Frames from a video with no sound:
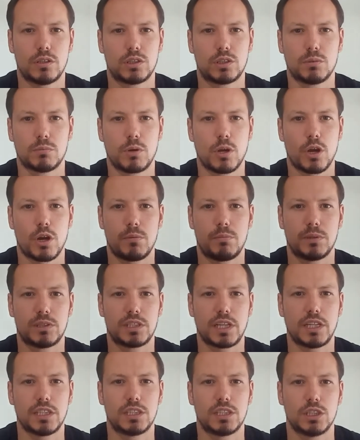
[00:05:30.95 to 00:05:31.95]
some kind of
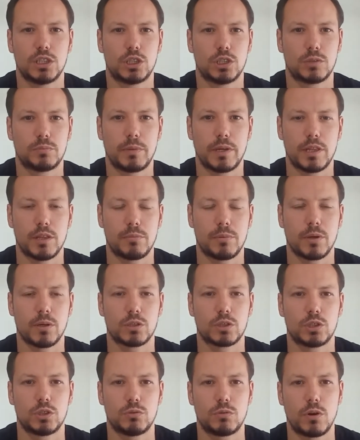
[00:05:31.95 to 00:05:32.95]
percentage as being the
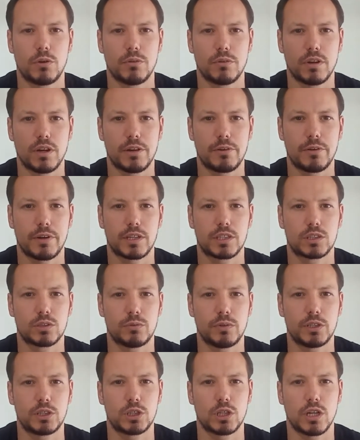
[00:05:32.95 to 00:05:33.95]
person who wrote the lyrics
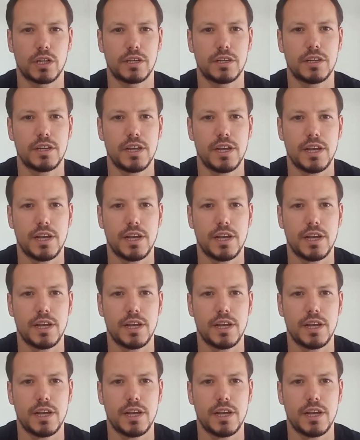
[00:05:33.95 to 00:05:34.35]
originally,